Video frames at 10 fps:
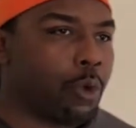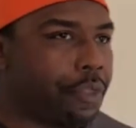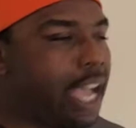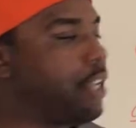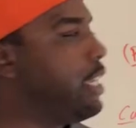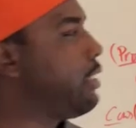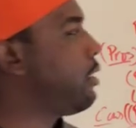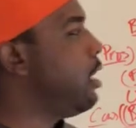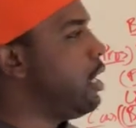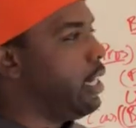And what that
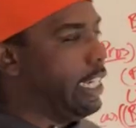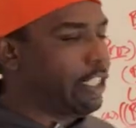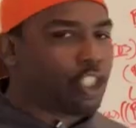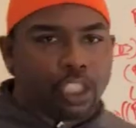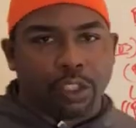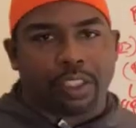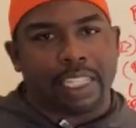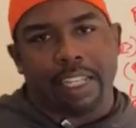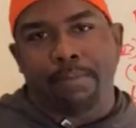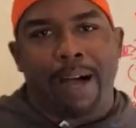is skill
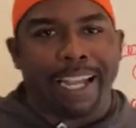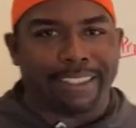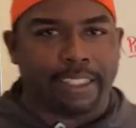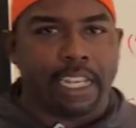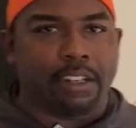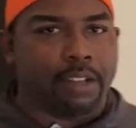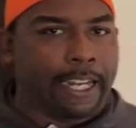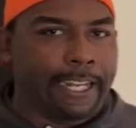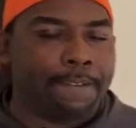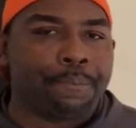set and mindset,
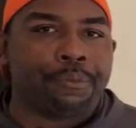right?